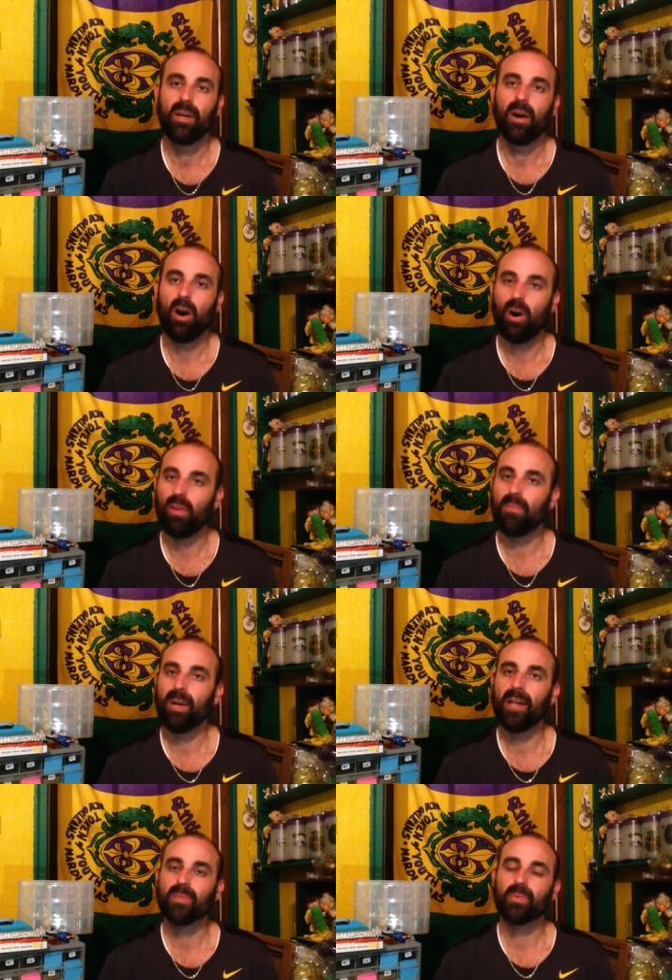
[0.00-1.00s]
All the
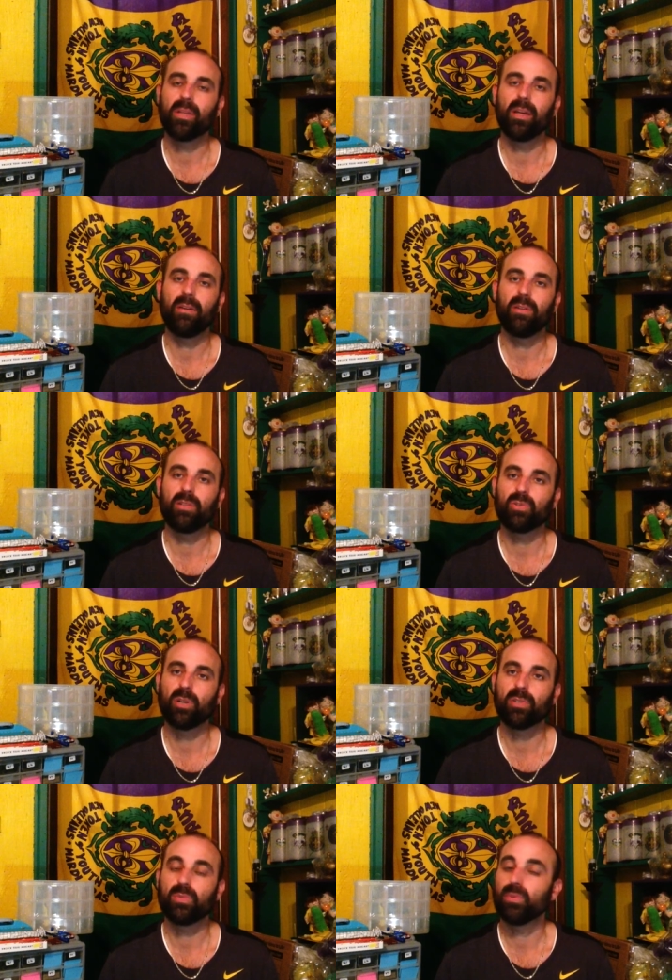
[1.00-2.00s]
bags were there, the
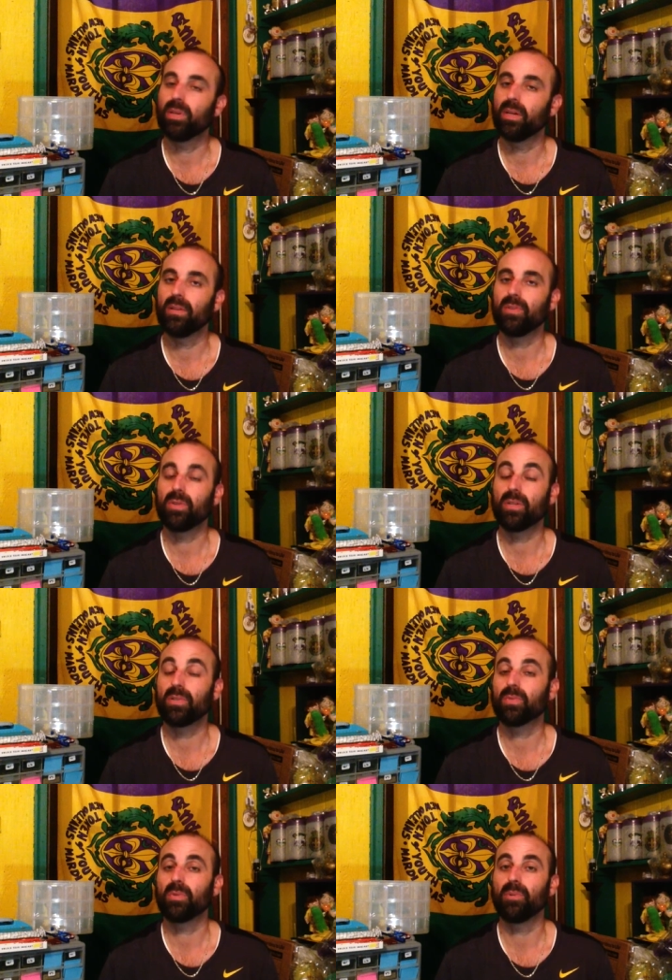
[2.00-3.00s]
instructions were there. The
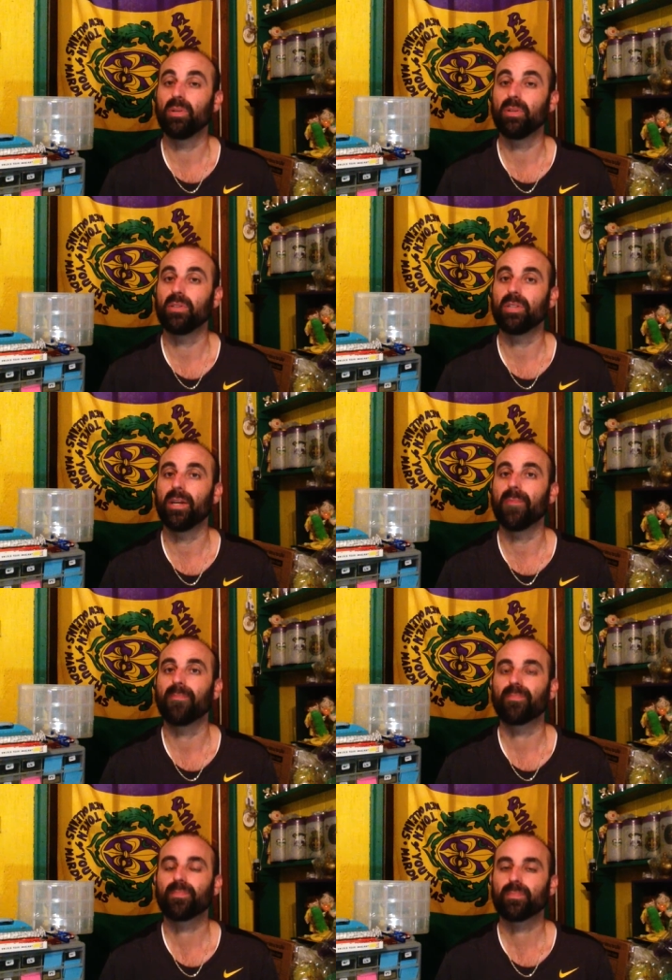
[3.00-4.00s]
instructions were in pretty good shape.
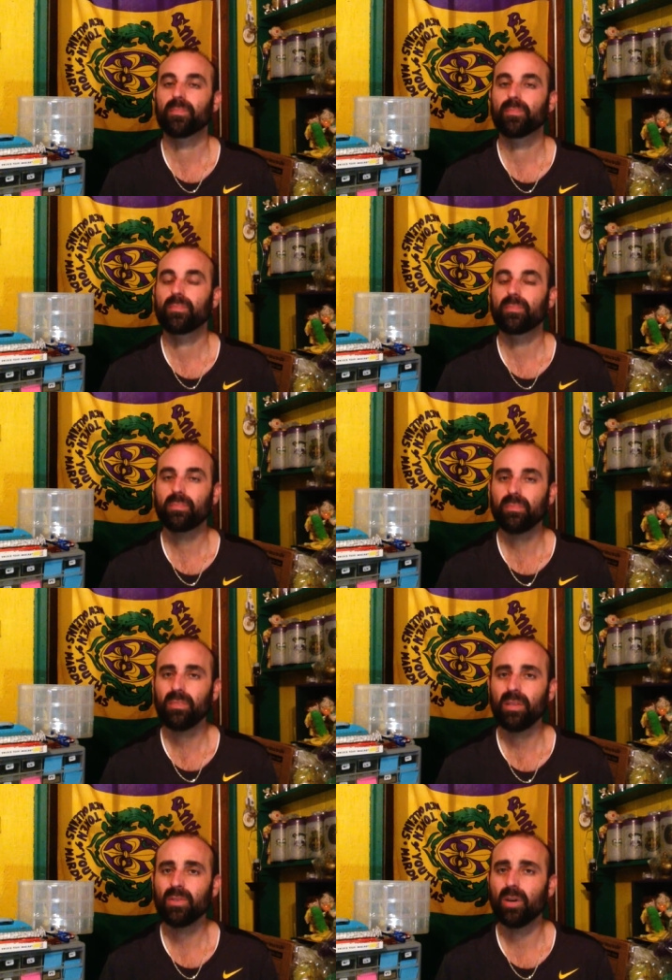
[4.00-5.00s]

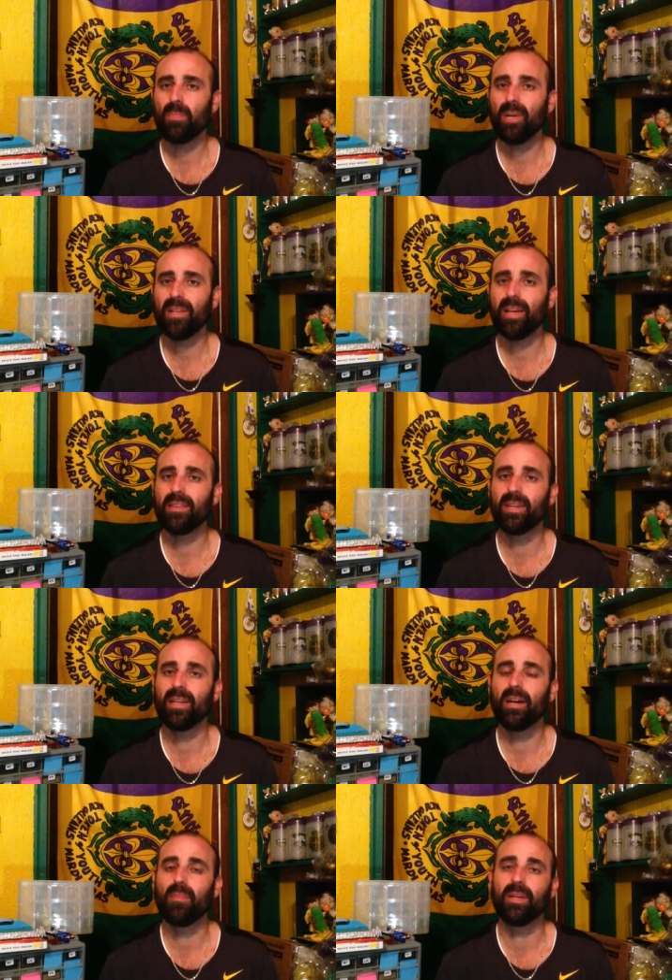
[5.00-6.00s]
So I picked that
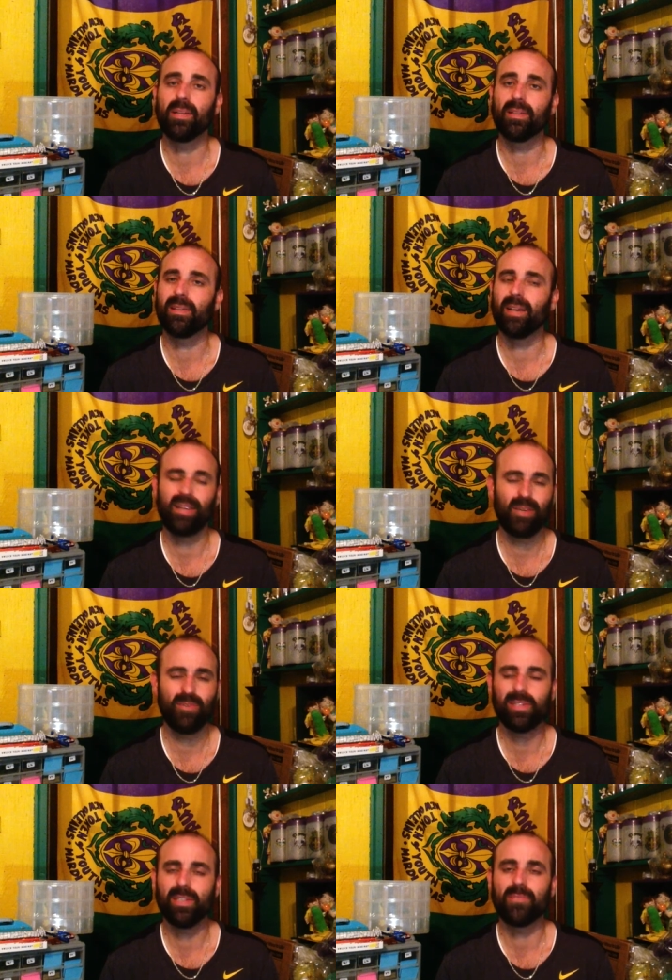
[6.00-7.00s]
thing up at it
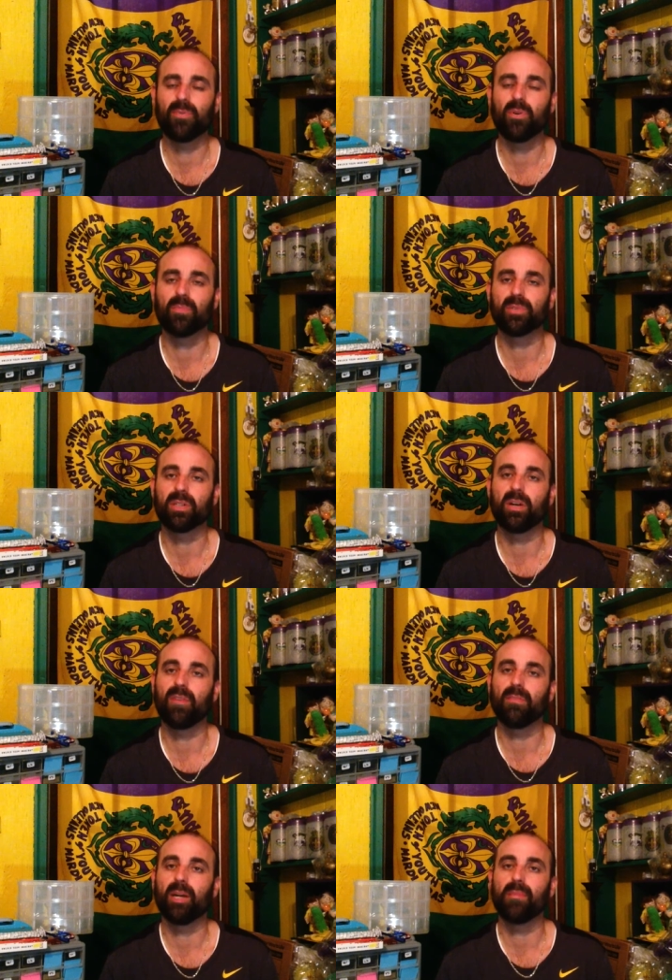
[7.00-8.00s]
was at least 40% off.
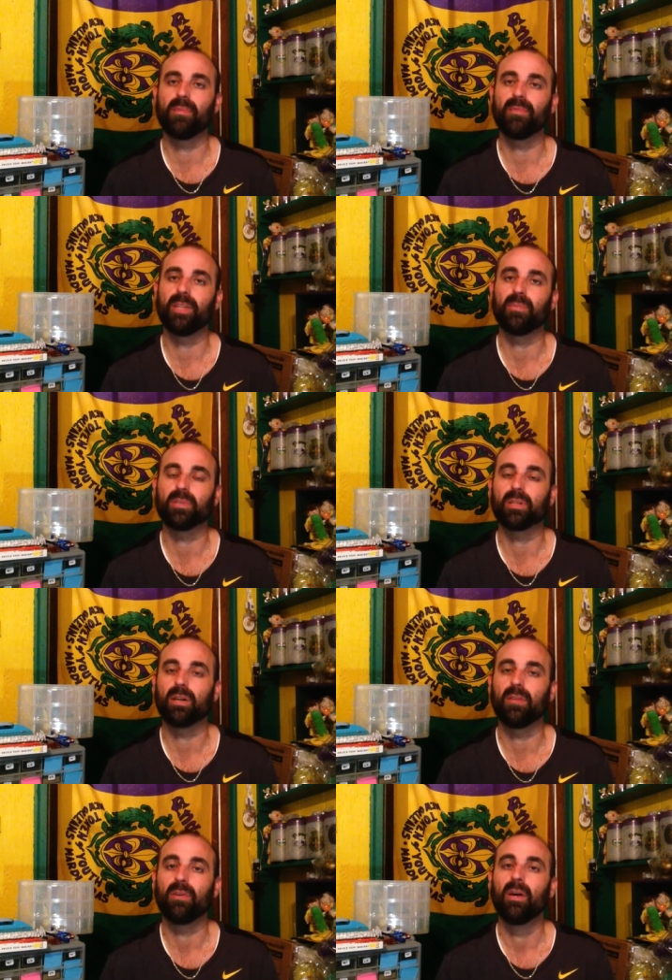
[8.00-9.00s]
It might have been 50% off.